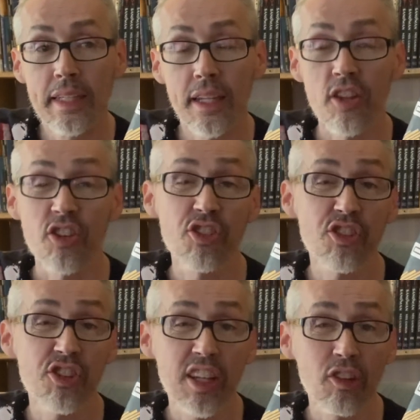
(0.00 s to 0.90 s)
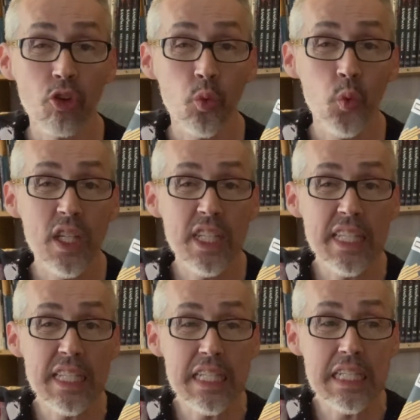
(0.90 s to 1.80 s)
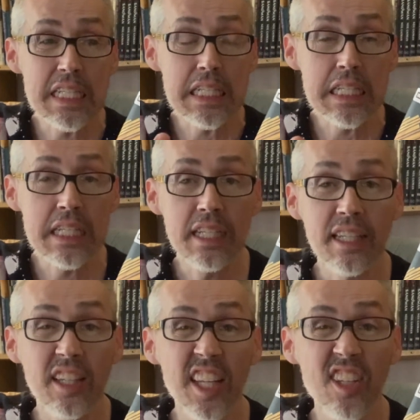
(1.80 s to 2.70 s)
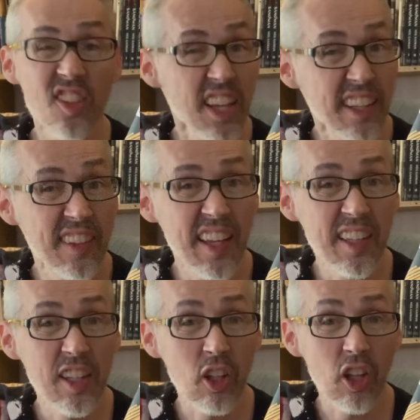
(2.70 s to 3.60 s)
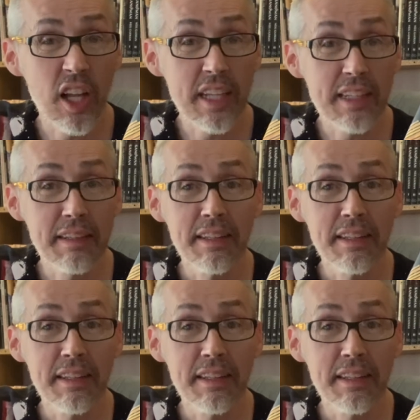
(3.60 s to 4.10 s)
The 6th one, they decided they didn't like.